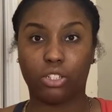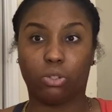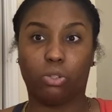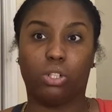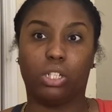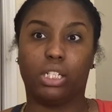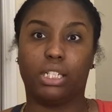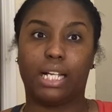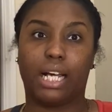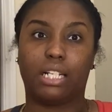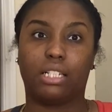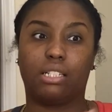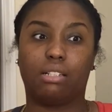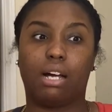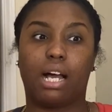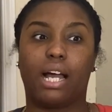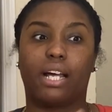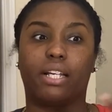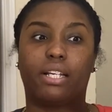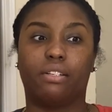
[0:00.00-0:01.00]
all of that so
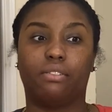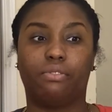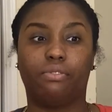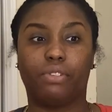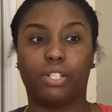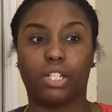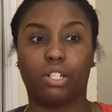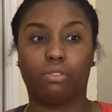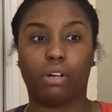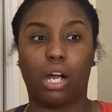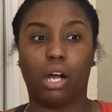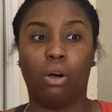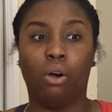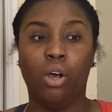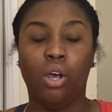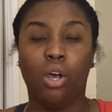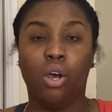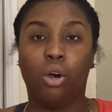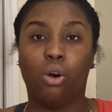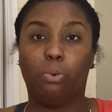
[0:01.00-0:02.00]
I can figure out
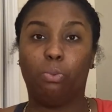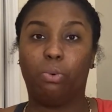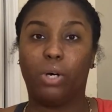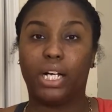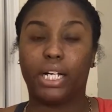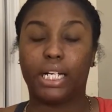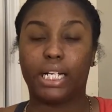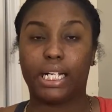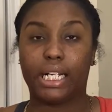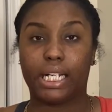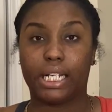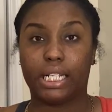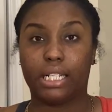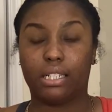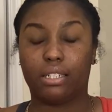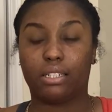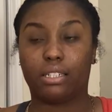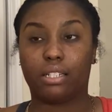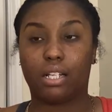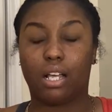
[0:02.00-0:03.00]
what it is,